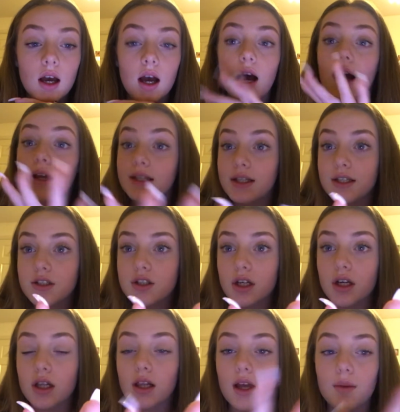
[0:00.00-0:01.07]
I need to
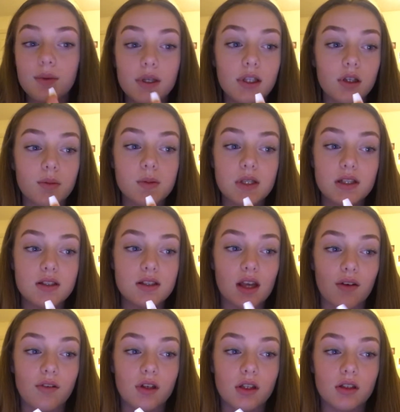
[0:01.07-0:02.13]
chill, I've been up since
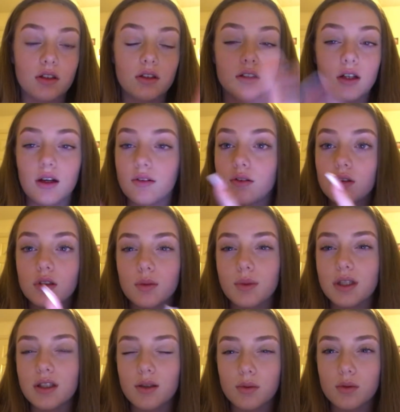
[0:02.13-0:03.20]
7, I've only
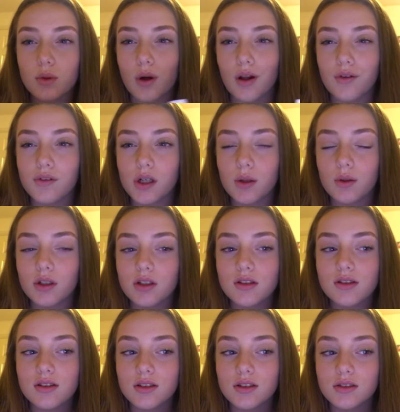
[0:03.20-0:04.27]
been up 12
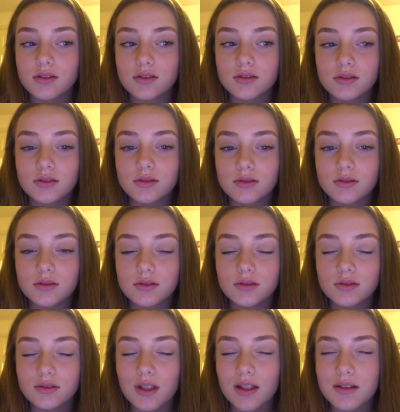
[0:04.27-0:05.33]
hours.
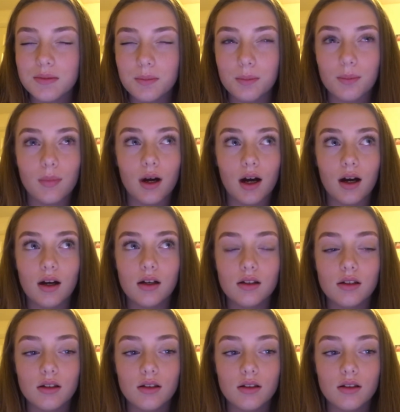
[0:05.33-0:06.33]
That's mad.